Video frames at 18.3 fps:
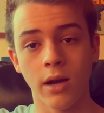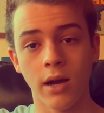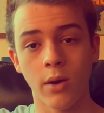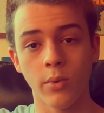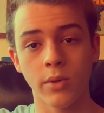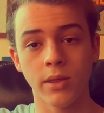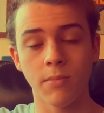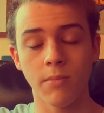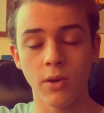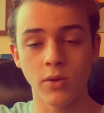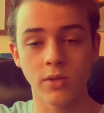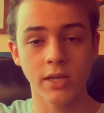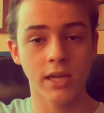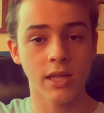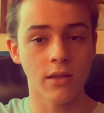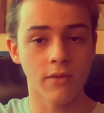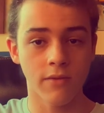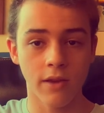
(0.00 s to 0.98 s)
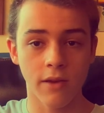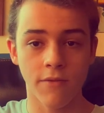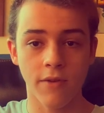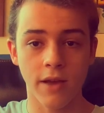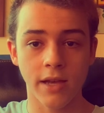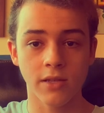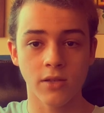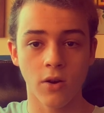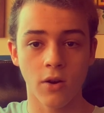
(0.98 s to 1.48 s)
with the music and the
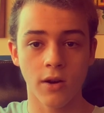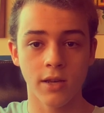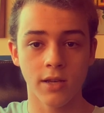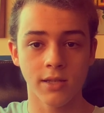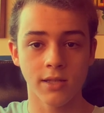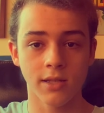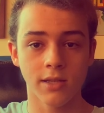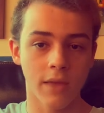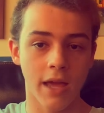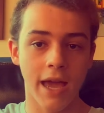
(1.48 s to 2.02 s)
VFX artists.